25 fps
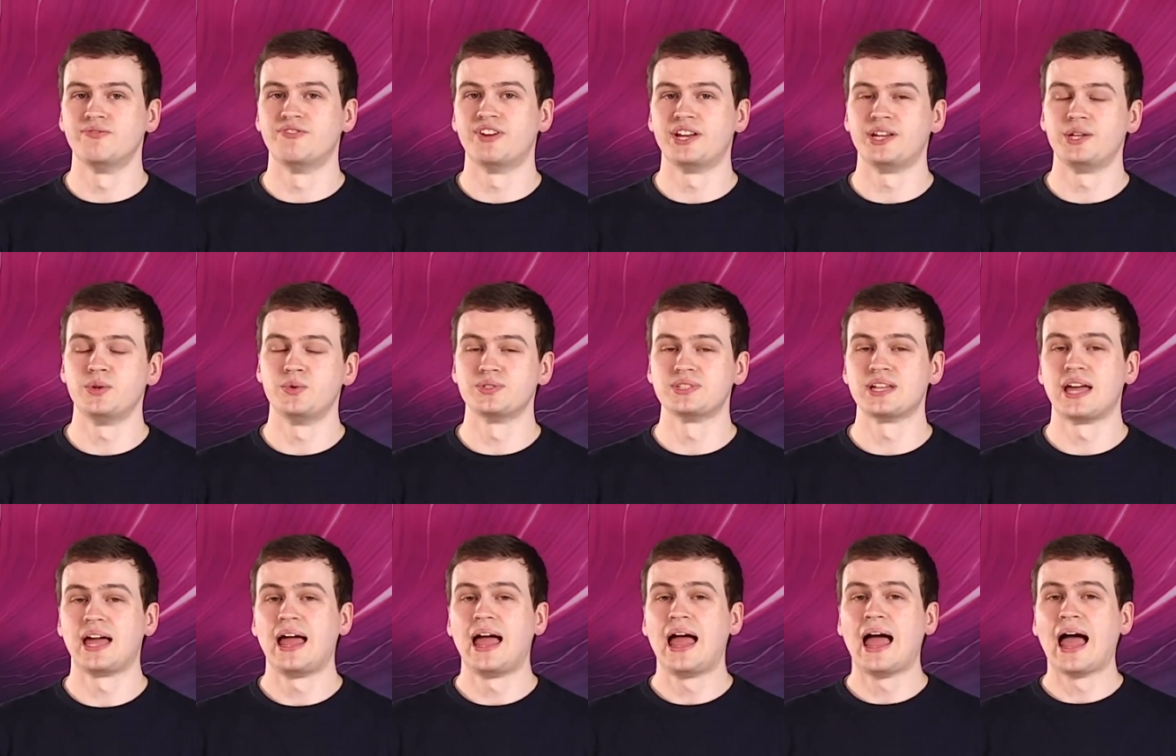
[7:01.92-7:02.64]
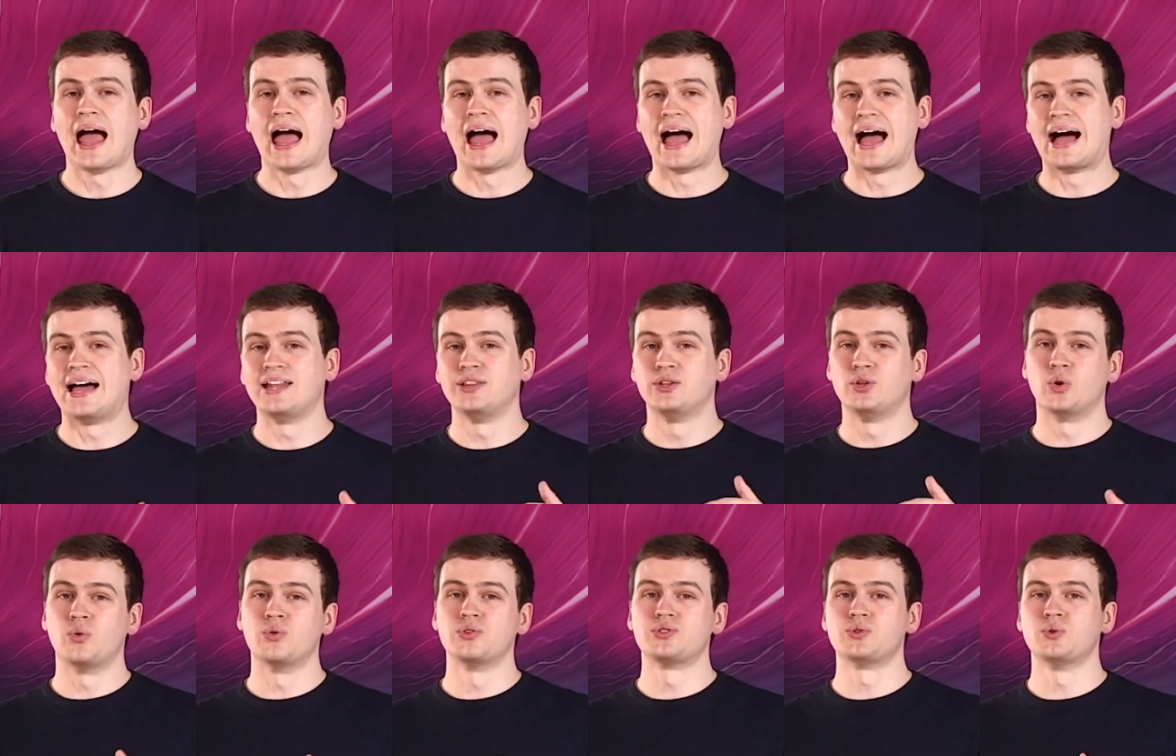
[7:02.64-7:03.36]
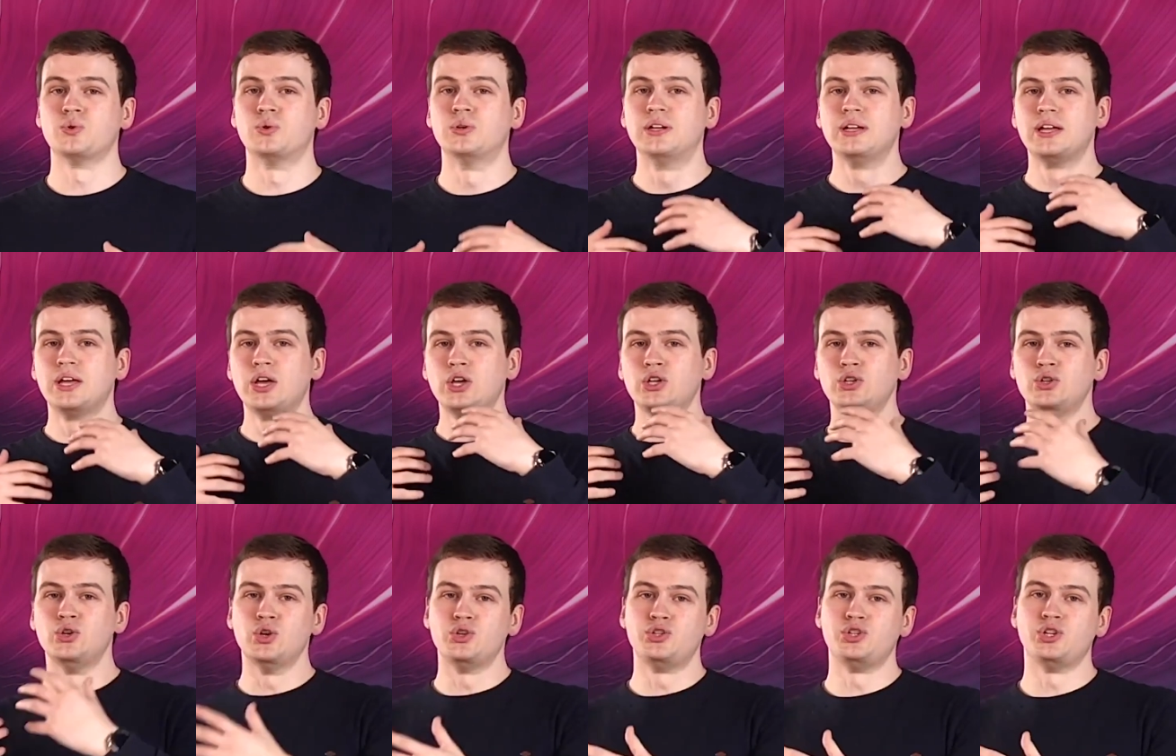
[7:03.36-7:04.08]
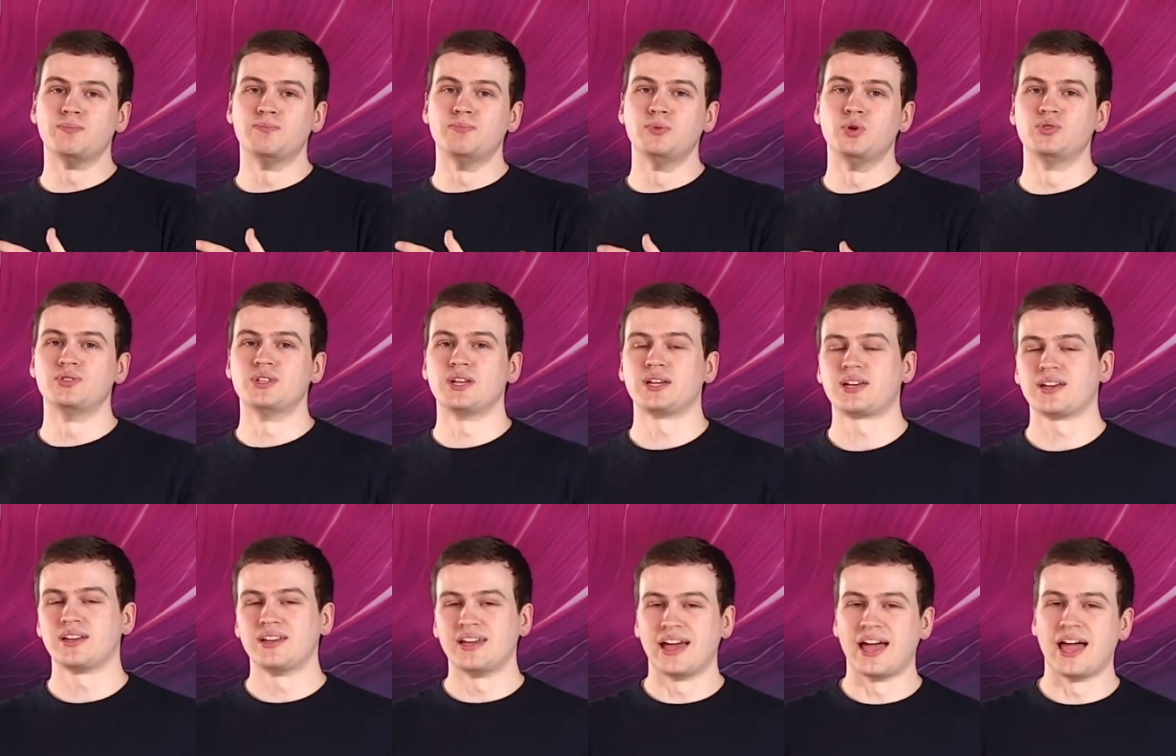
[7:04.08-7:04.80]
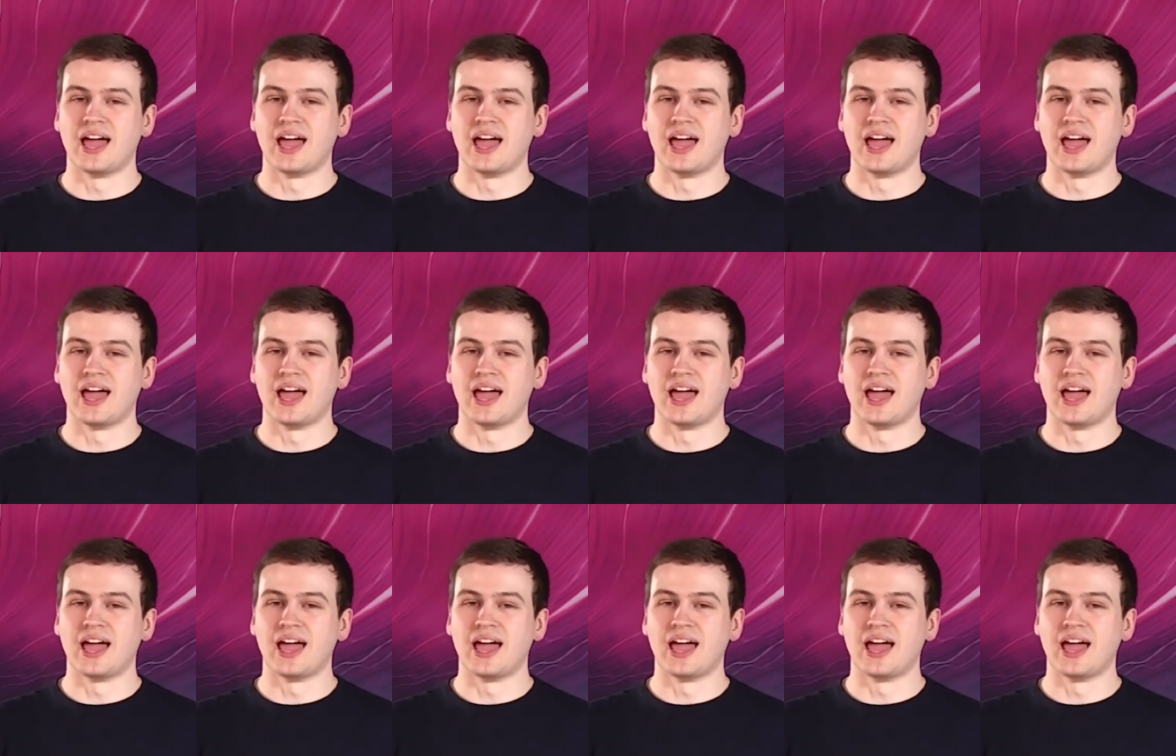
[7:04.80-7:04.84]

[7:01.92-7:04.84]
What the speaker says: videos, and also YouTube Music,